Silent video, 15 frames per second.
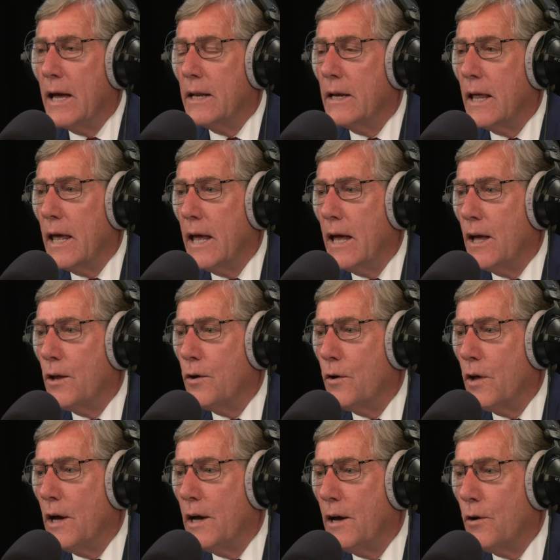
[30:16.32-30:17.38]
and
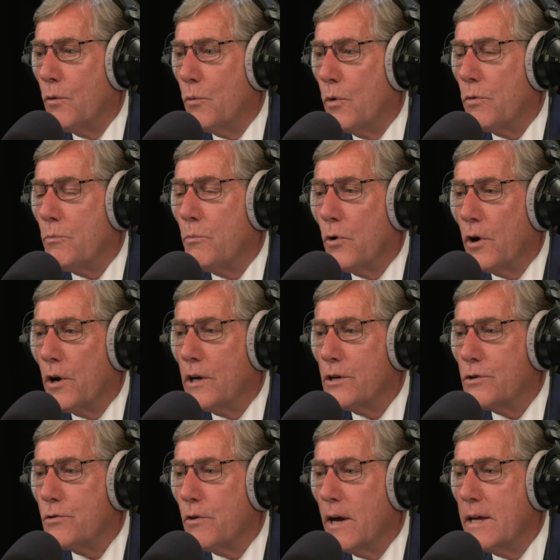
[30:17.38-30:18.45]
and uh, with
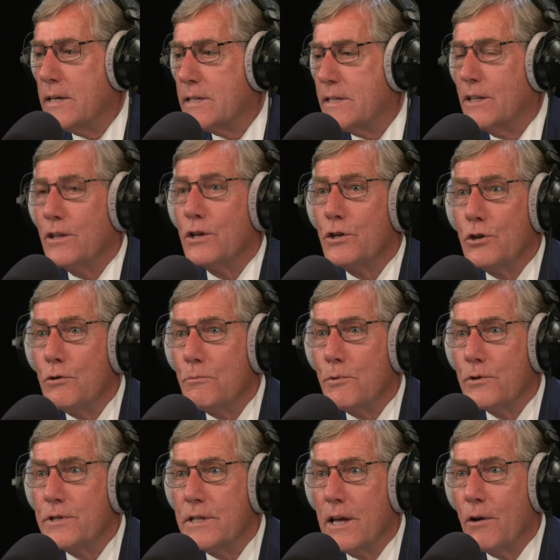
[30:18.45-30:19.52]
mortgage rates in the two
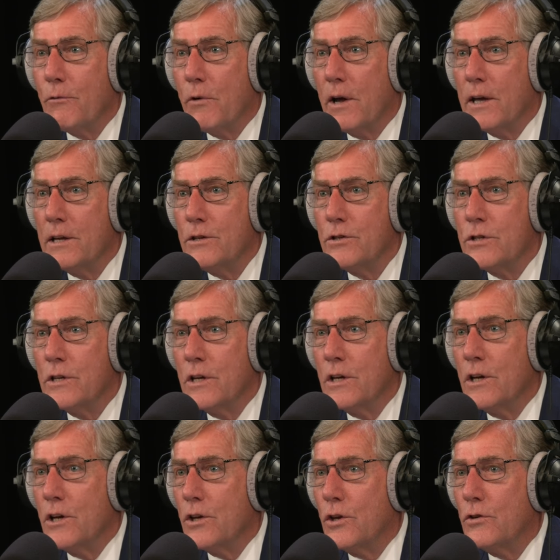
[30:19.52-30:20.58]
percent range,
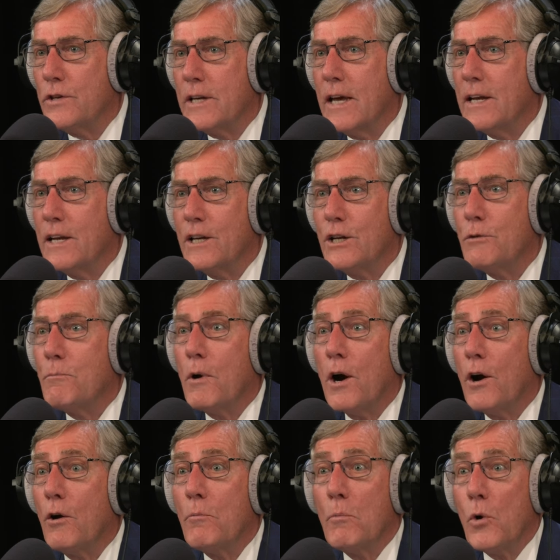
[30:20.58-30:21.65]
you tended to
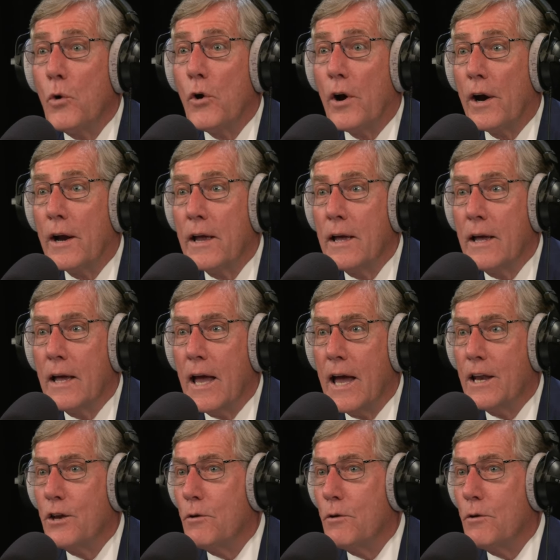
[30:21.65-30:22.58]
borrow more, and